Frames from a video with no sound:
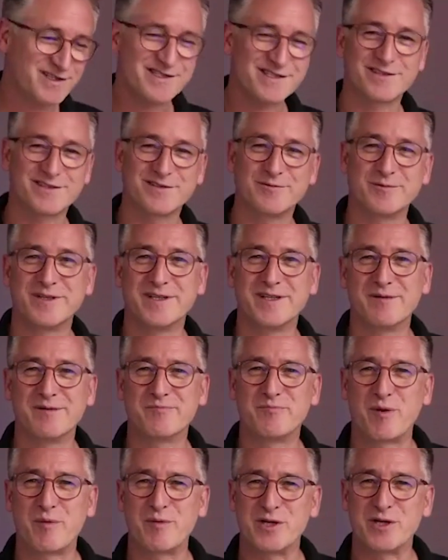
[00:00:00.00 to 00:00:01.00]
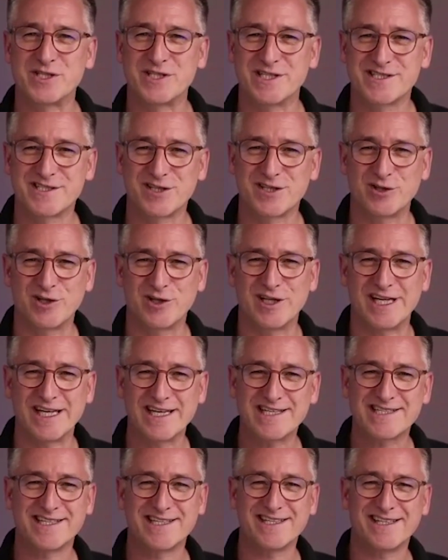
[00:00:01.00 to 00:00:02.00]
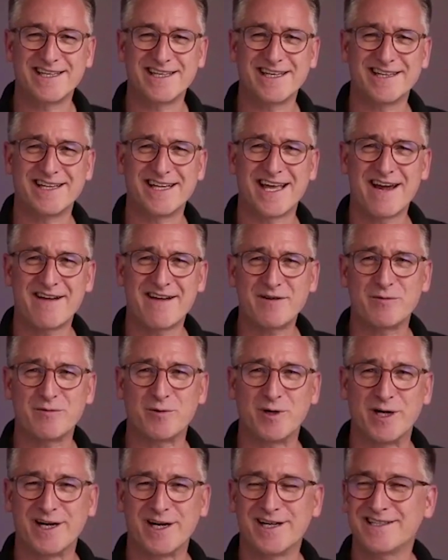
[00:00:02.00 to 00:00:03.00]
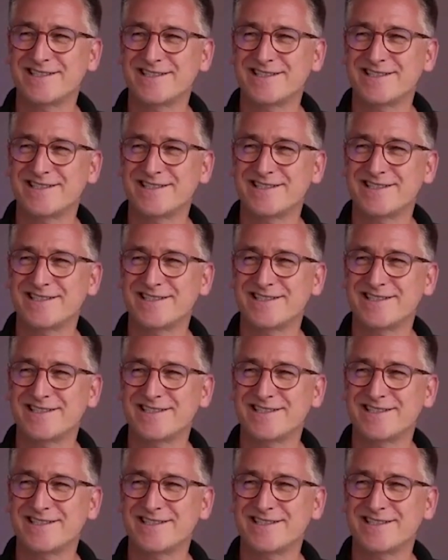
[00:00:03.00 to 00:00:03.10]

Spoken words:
So we publish this on LinkedIn and everywhere.